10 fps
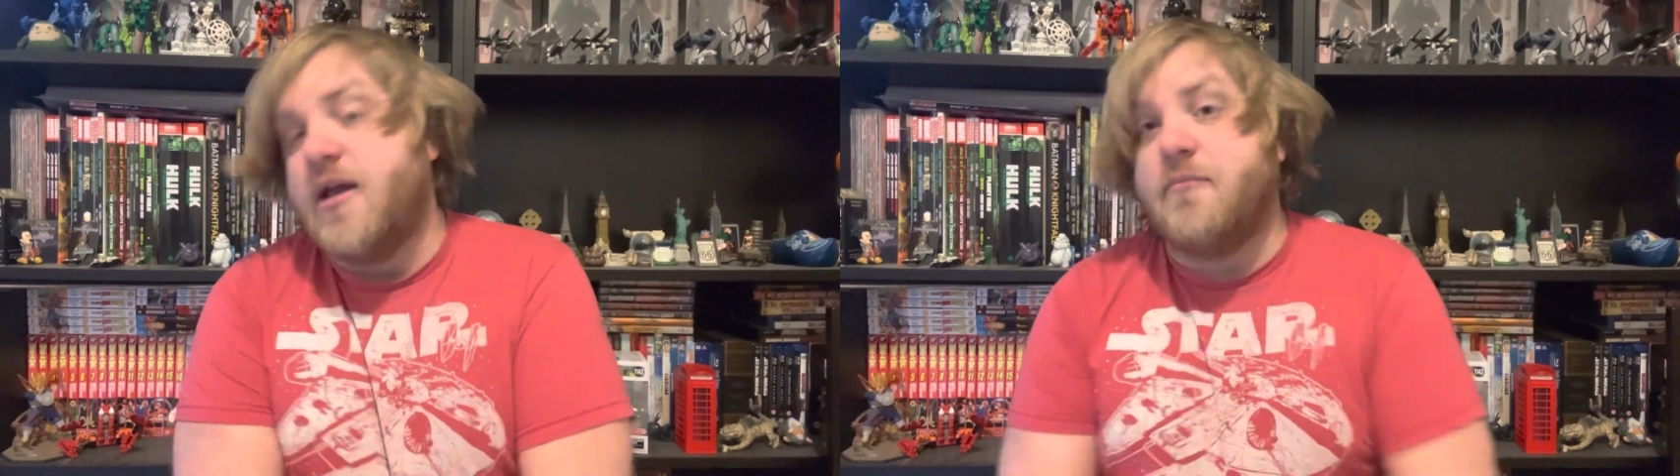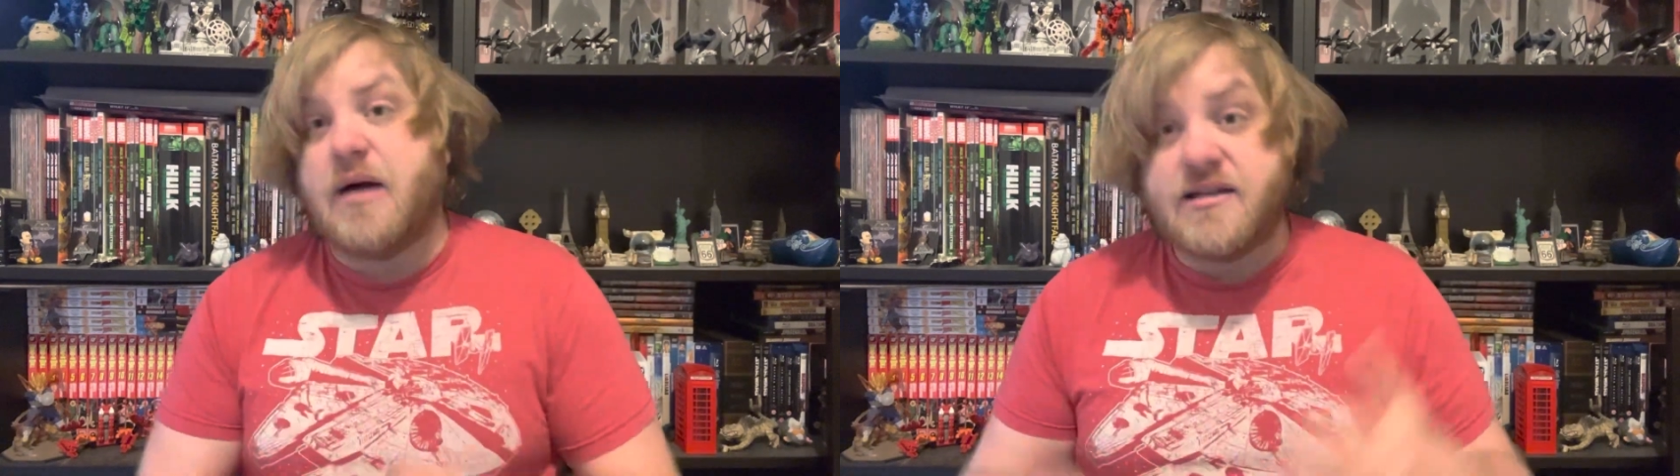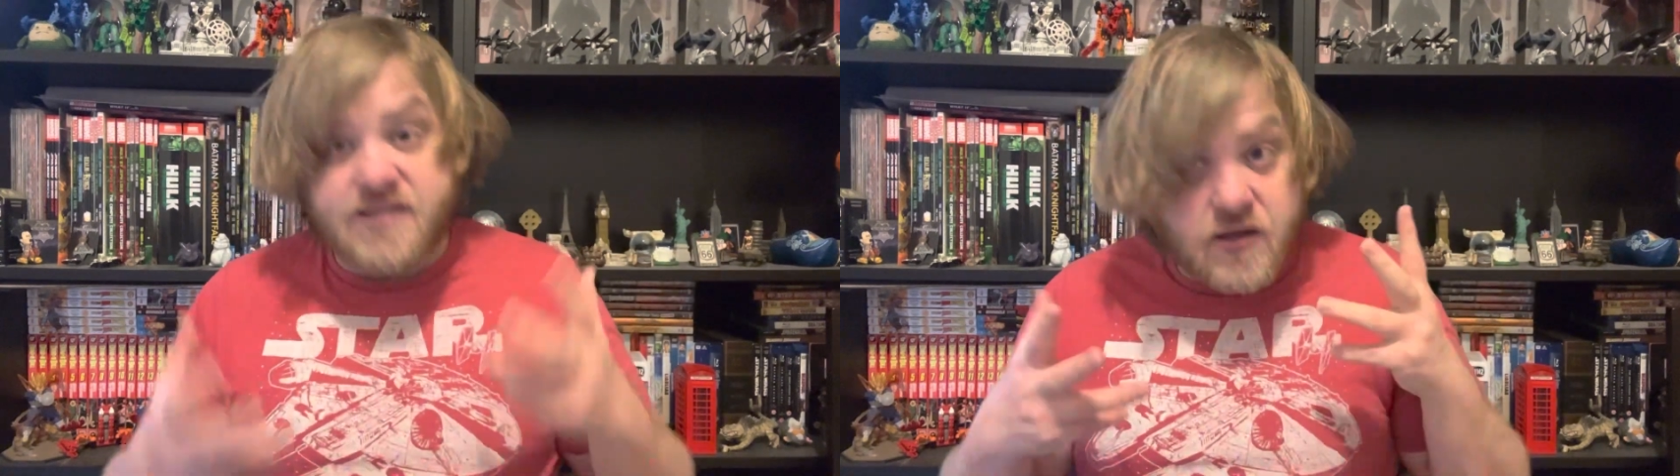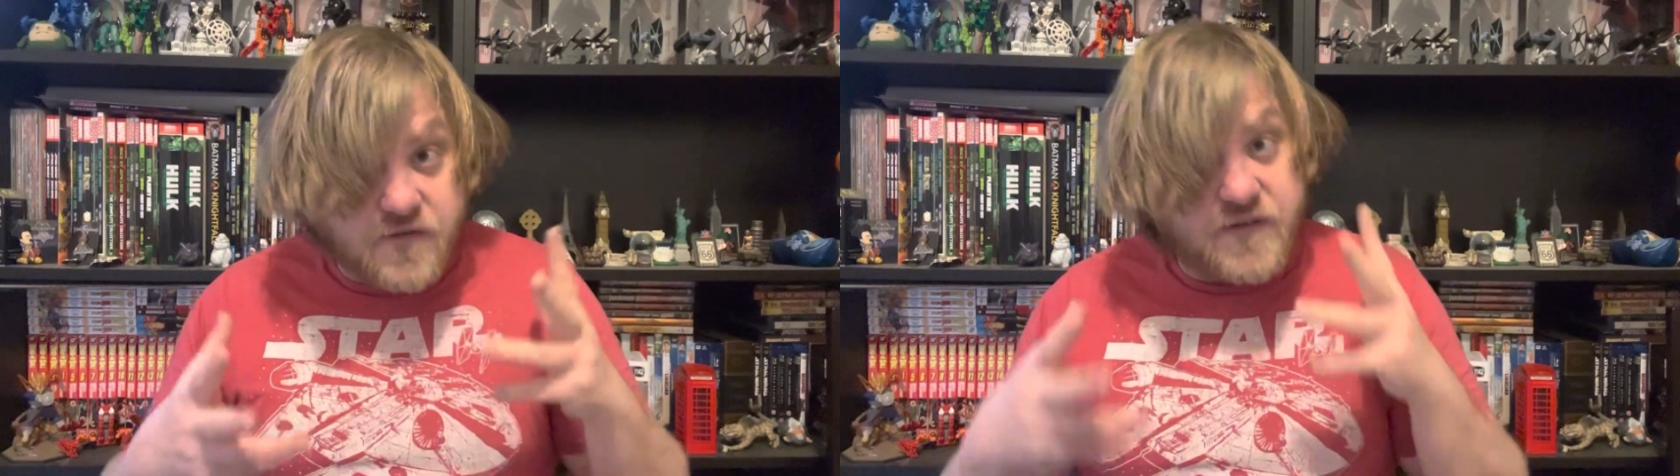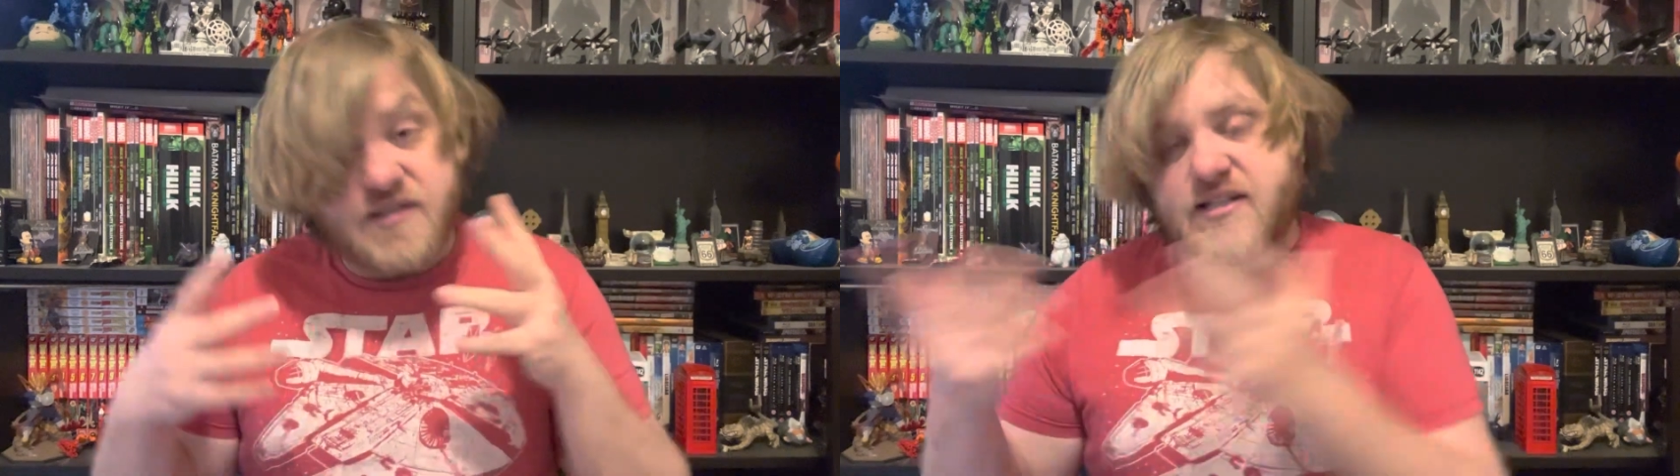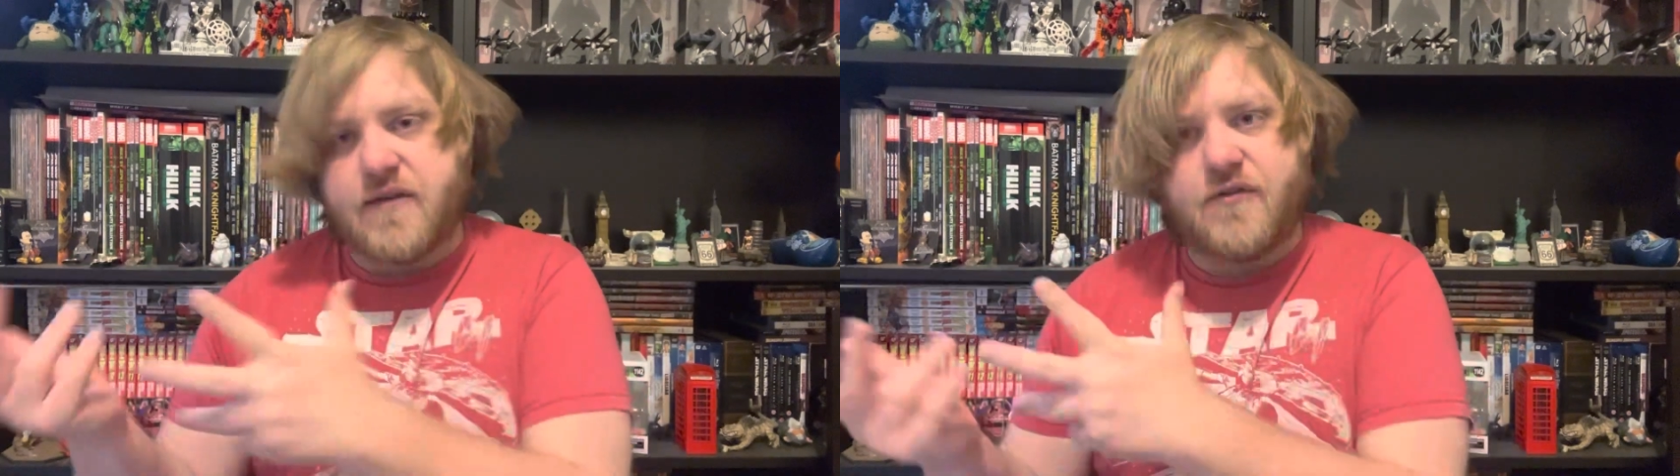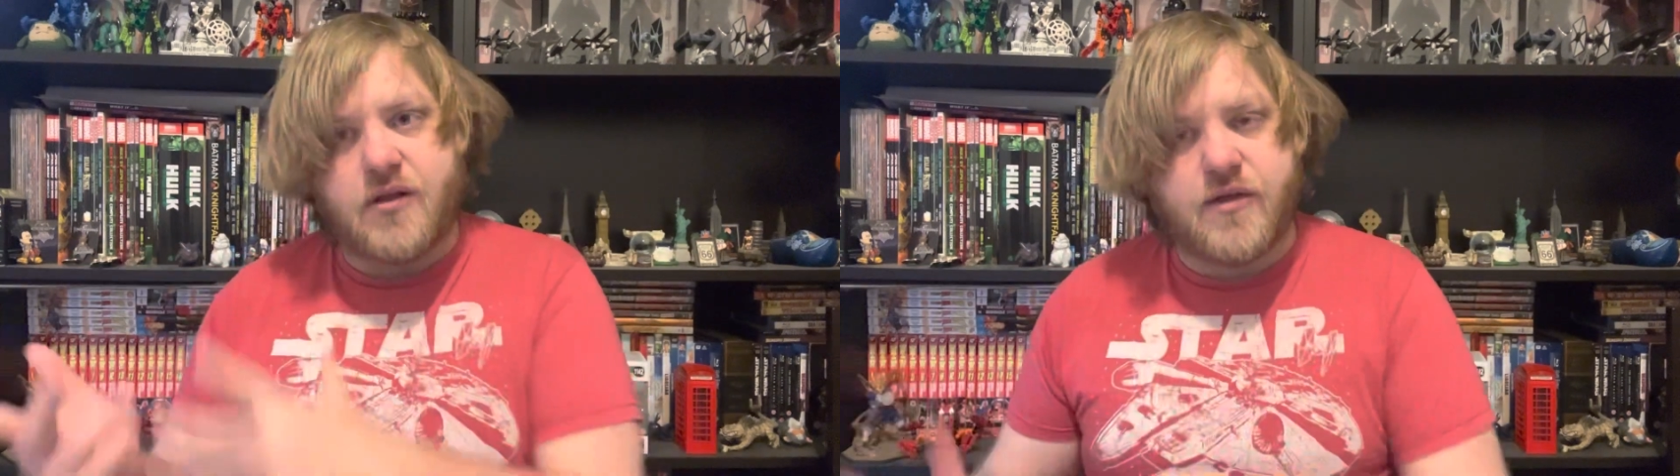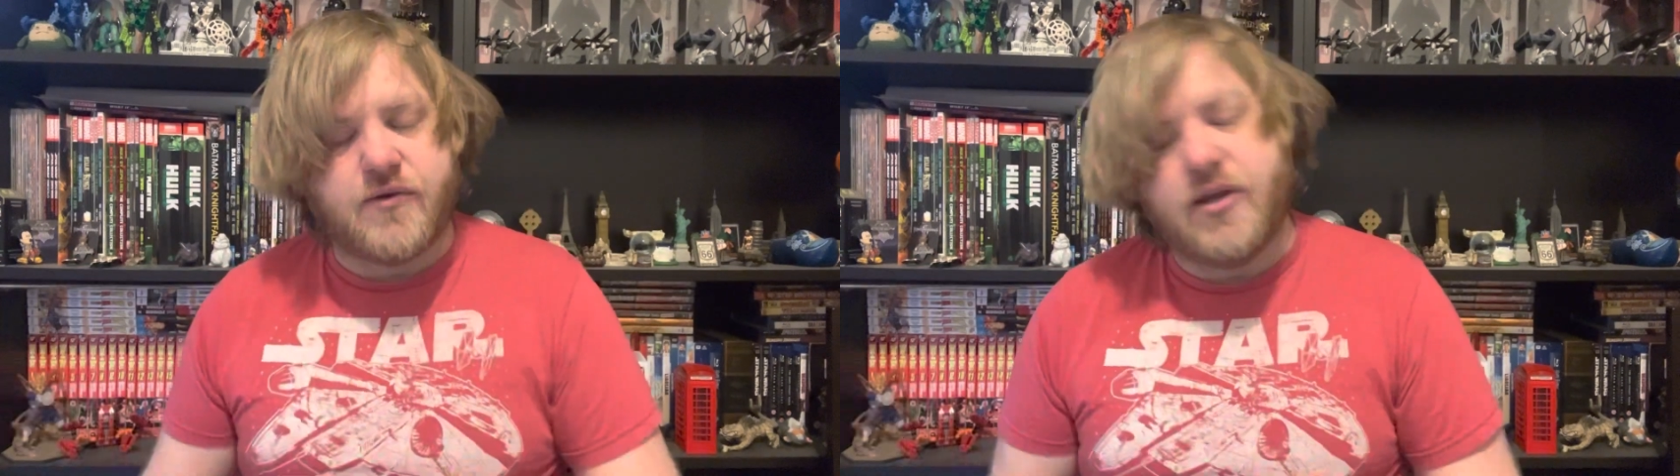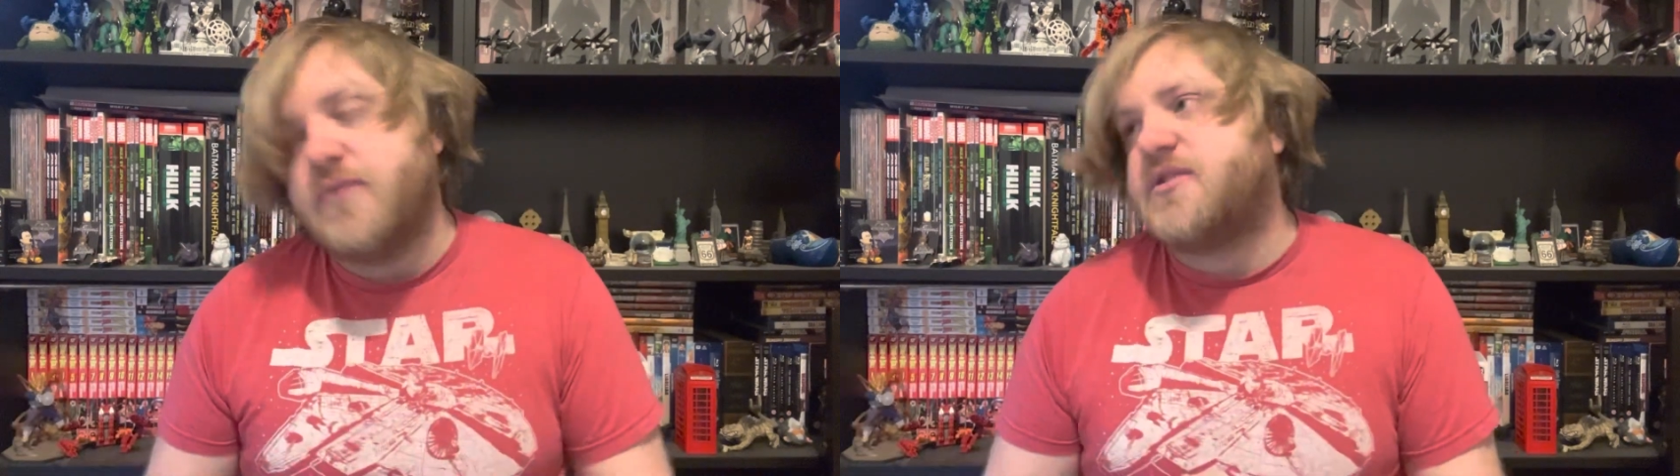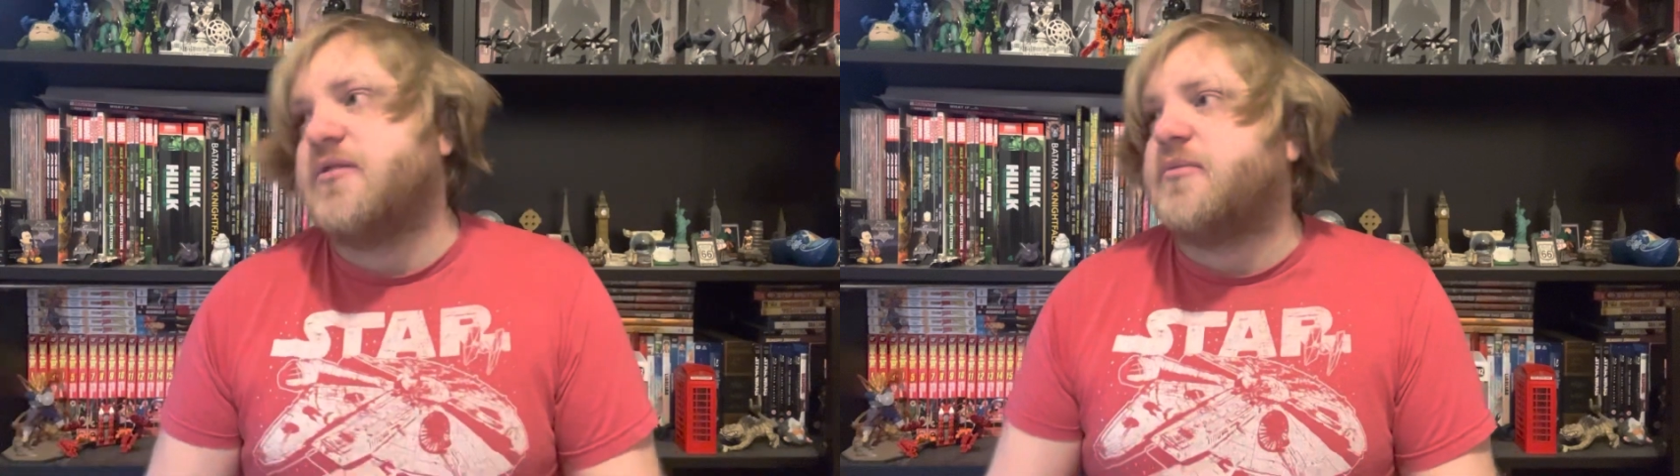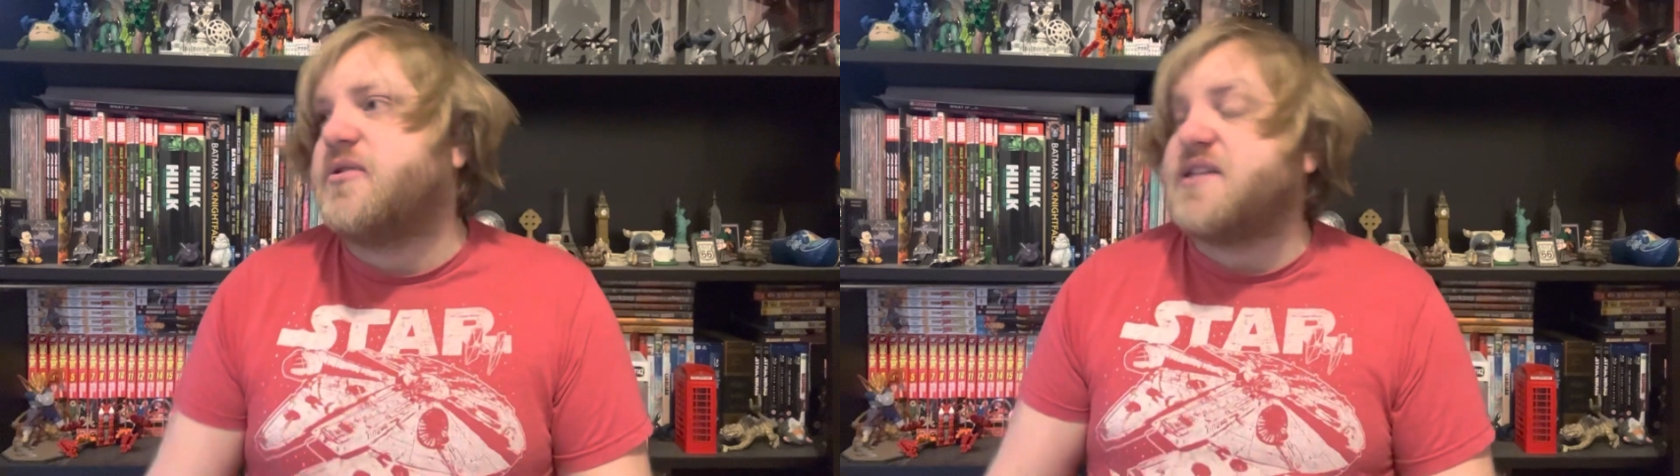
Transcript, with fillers: myself and several other YouTubers